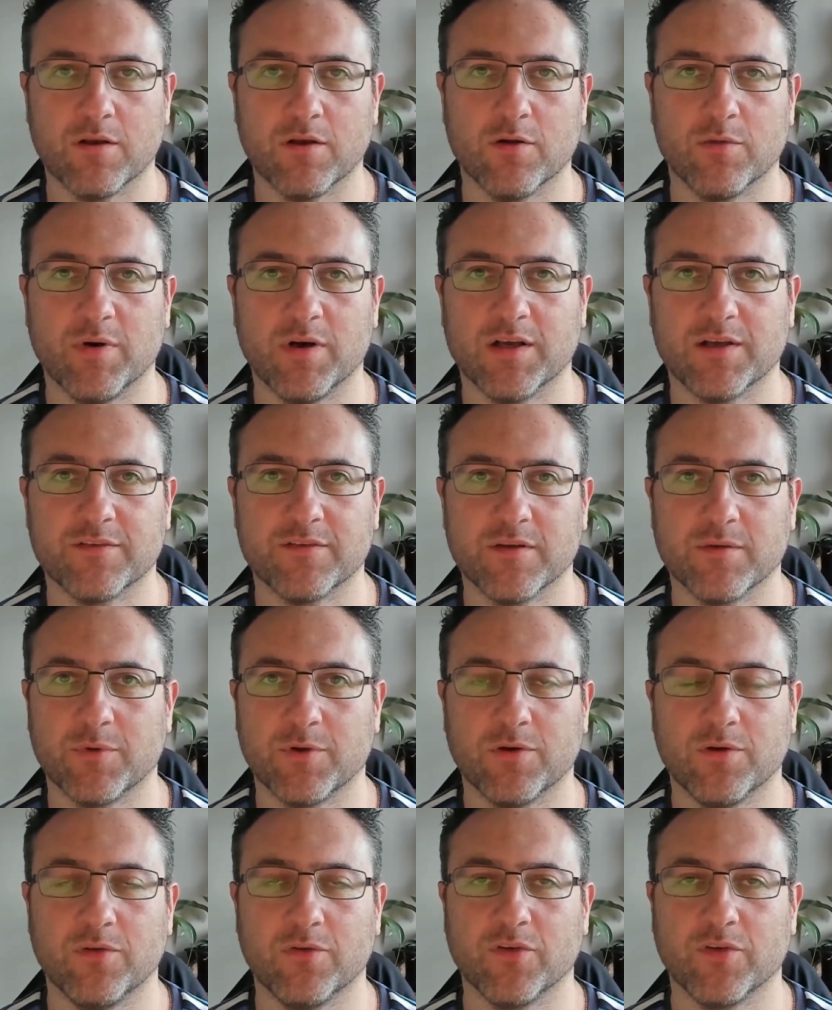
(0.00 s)
bicep
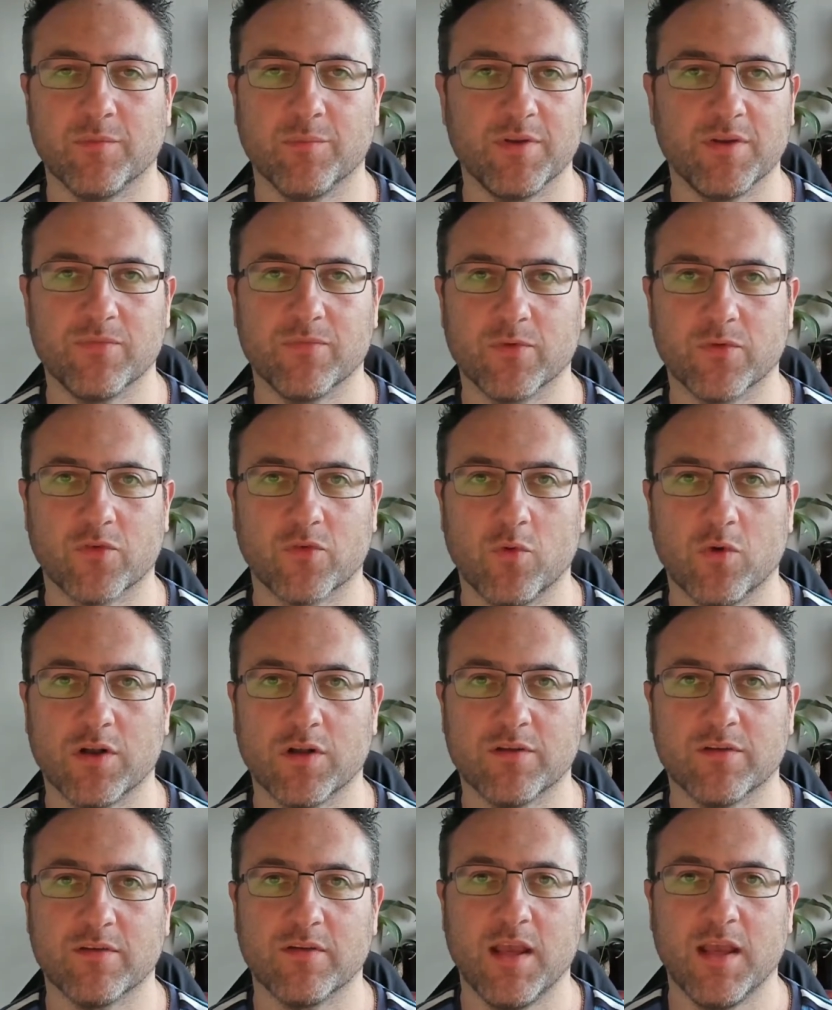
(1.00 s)
curls, it can be for
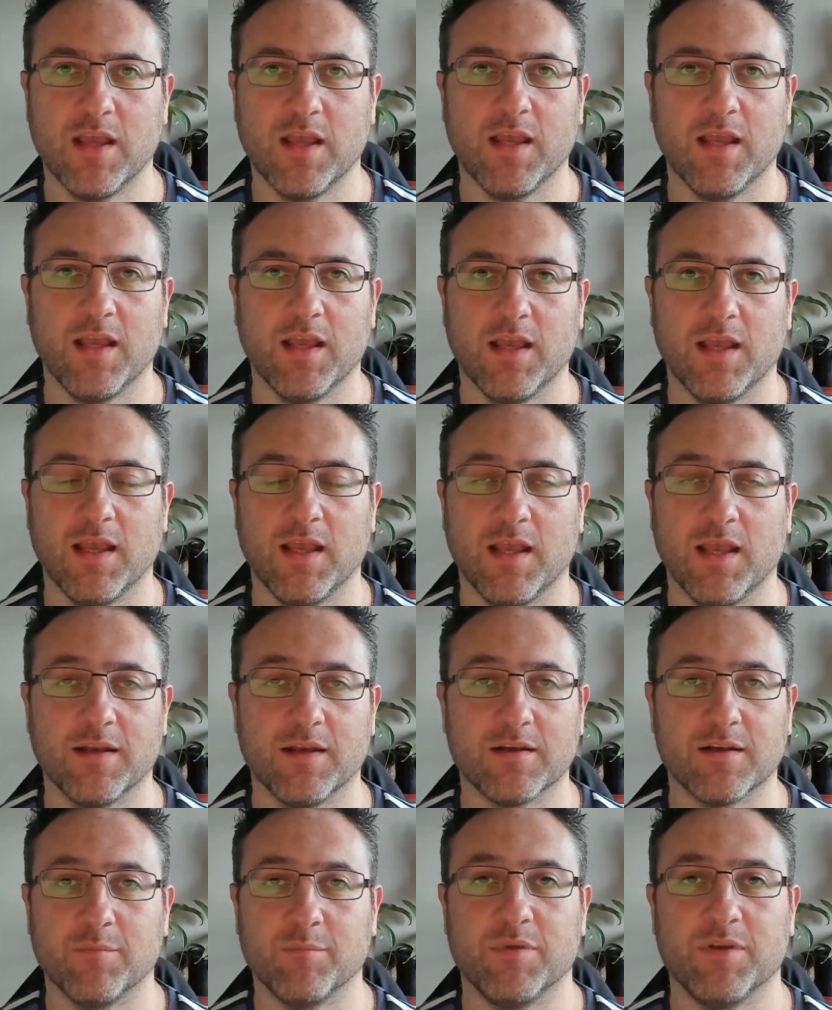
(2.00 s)
squats, and
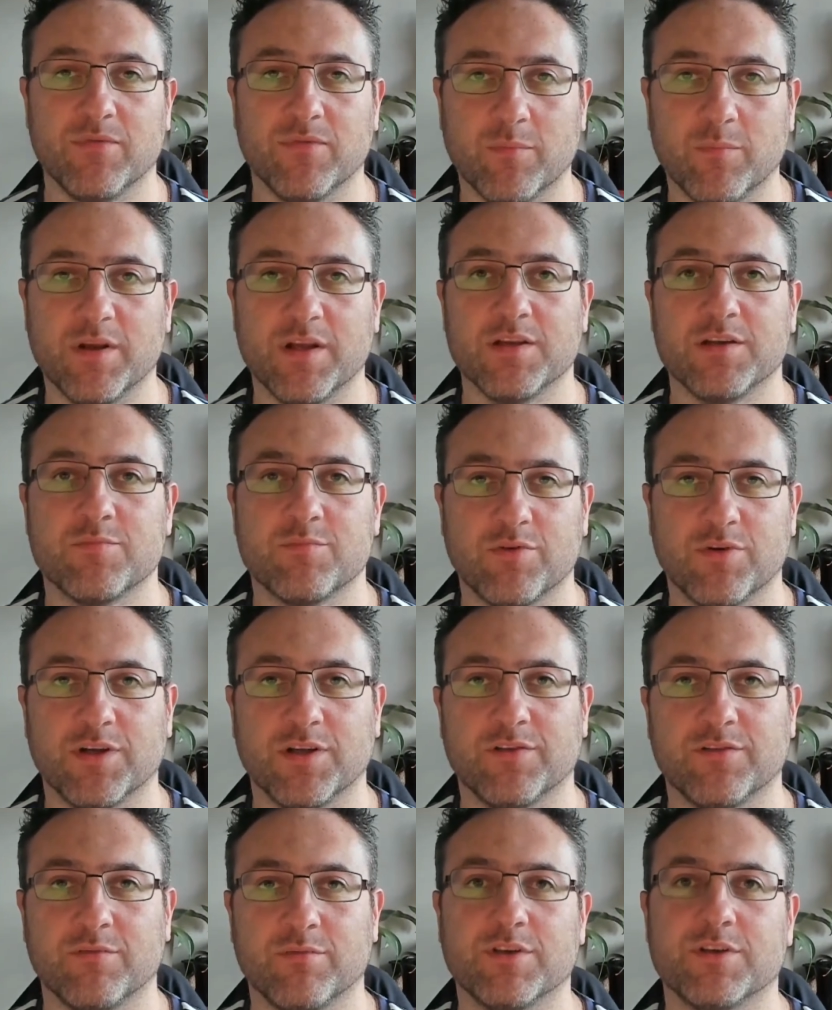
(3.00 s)
it can be for bench
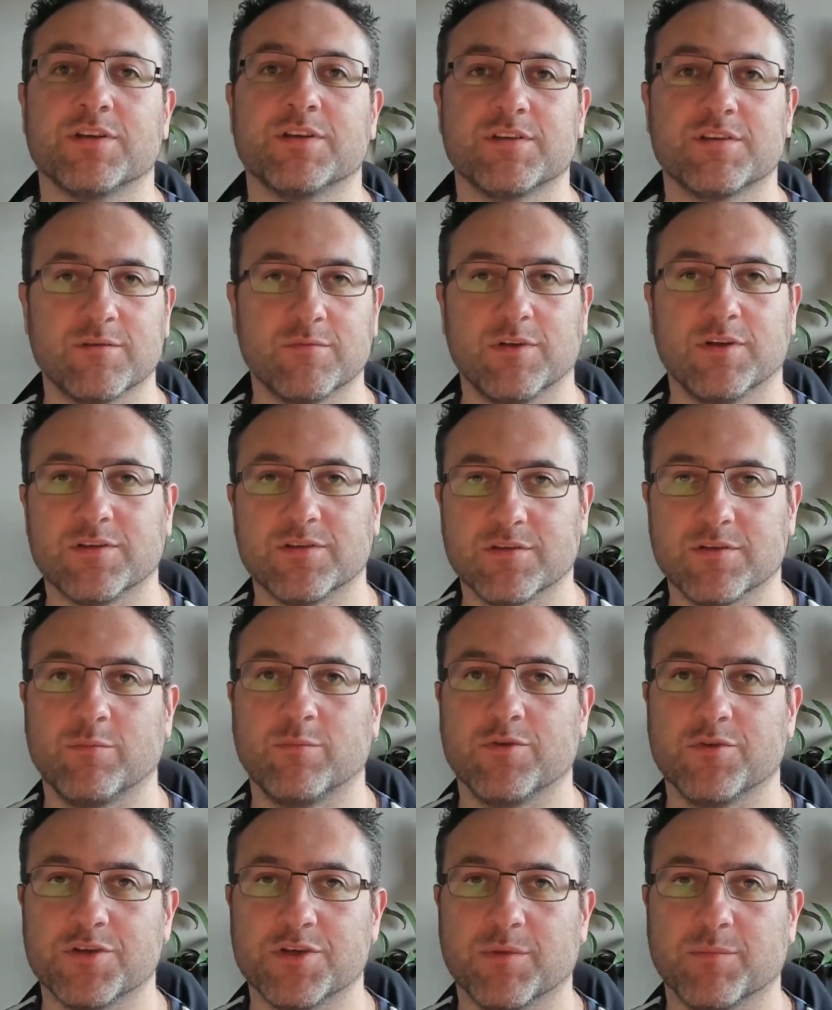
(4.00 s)
press, which is similar to the
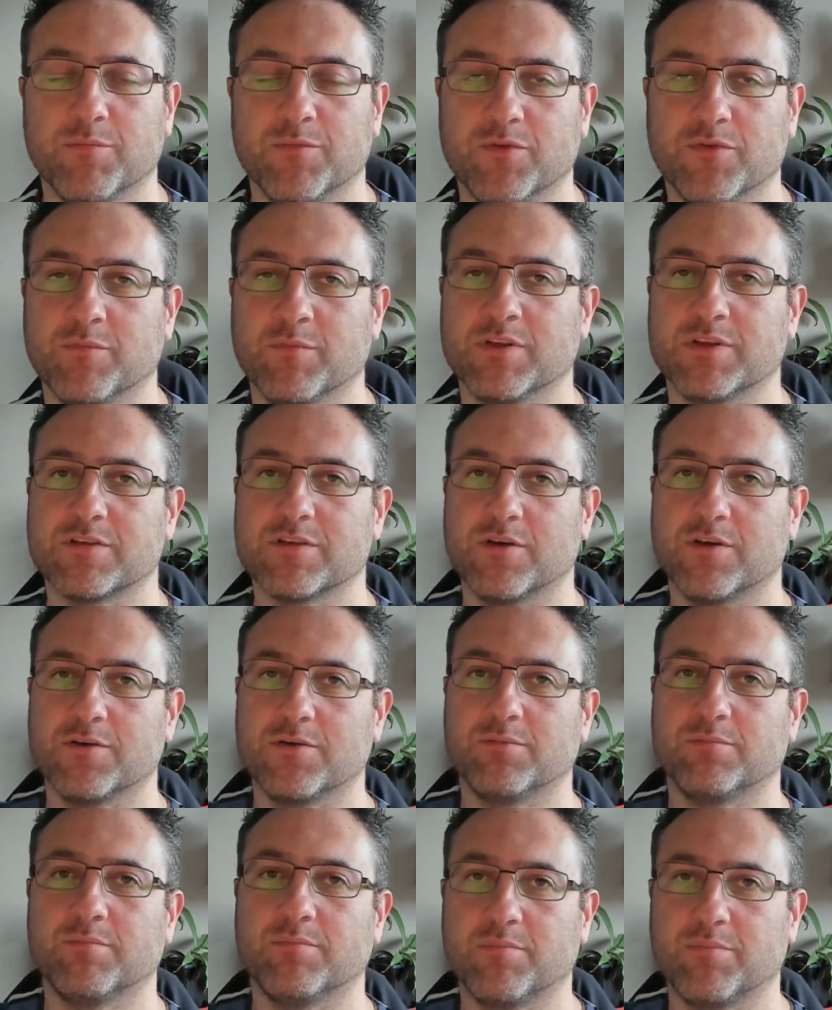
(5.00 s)
push-up movement.
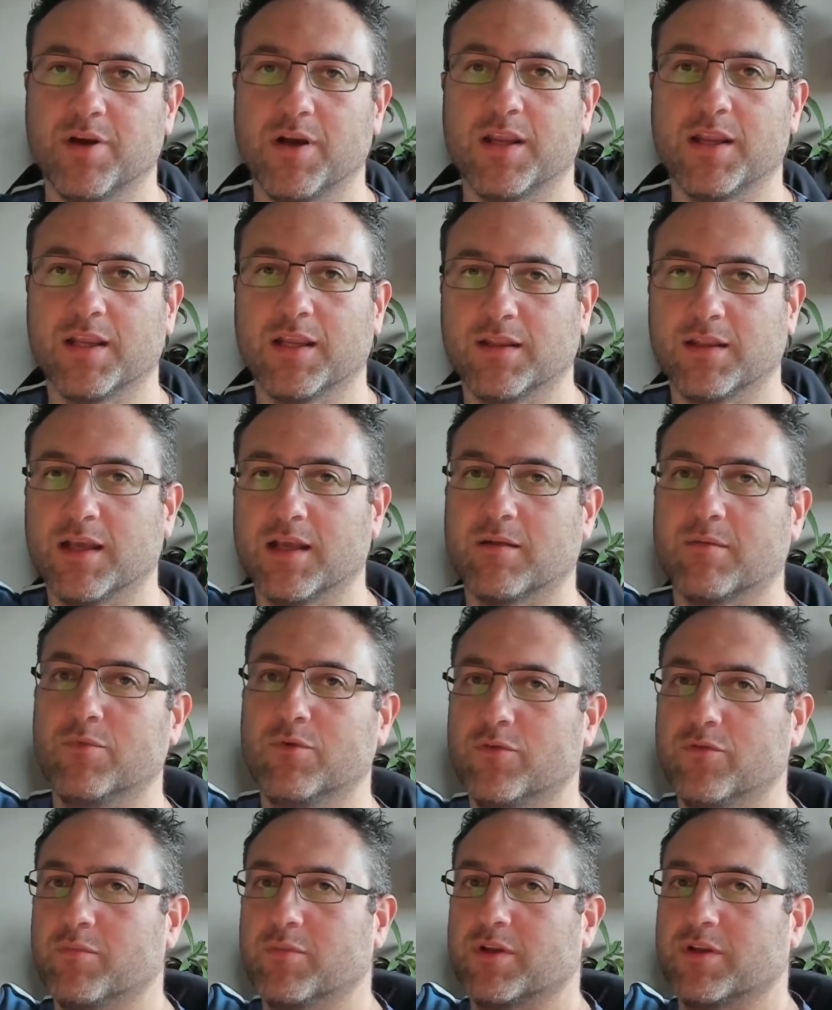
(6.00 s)
So breaking that
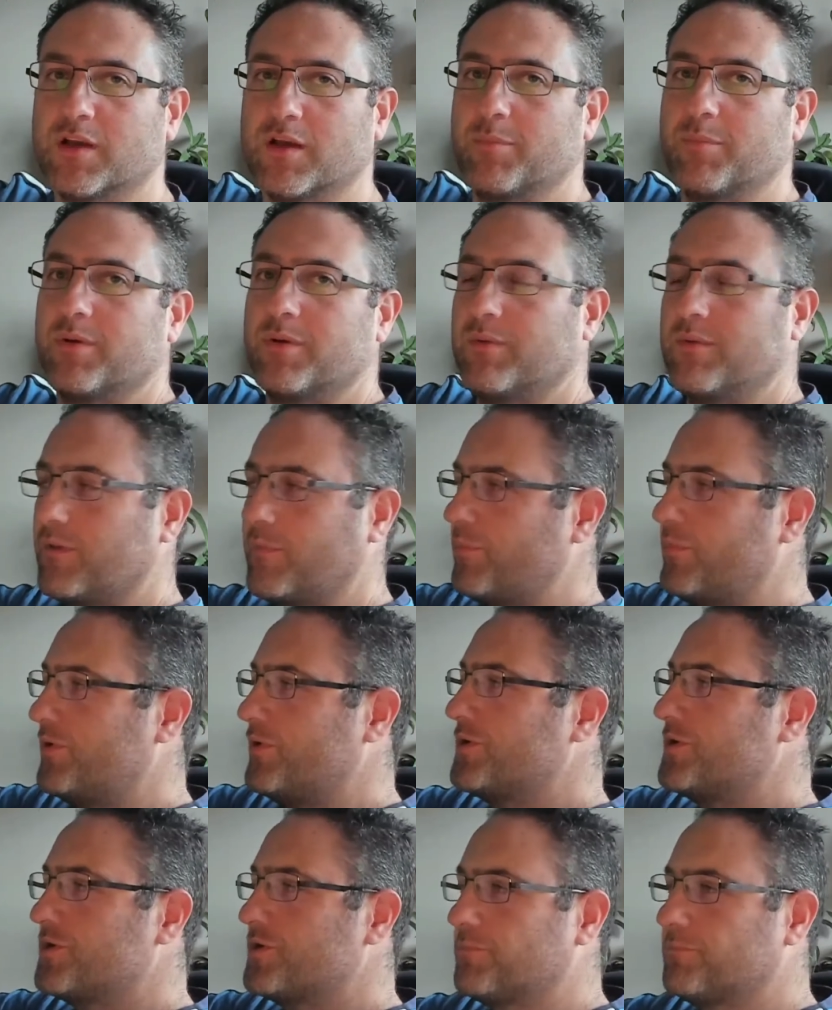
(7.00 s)
movement up, the
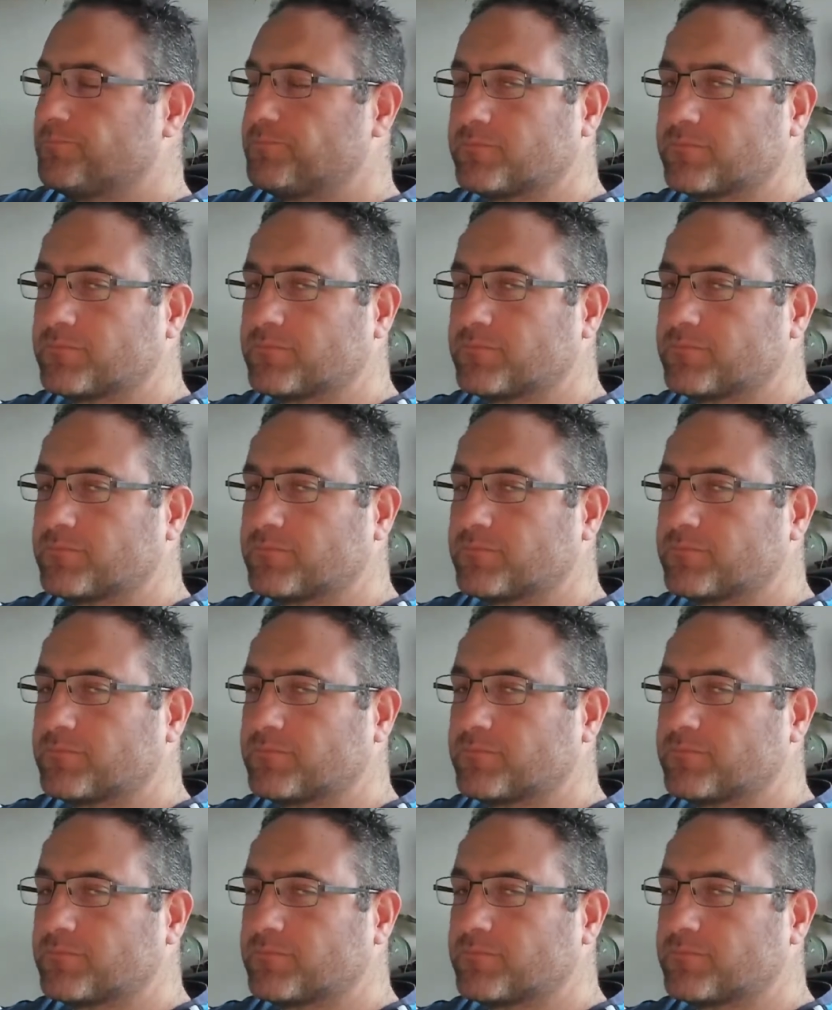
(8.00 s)
push,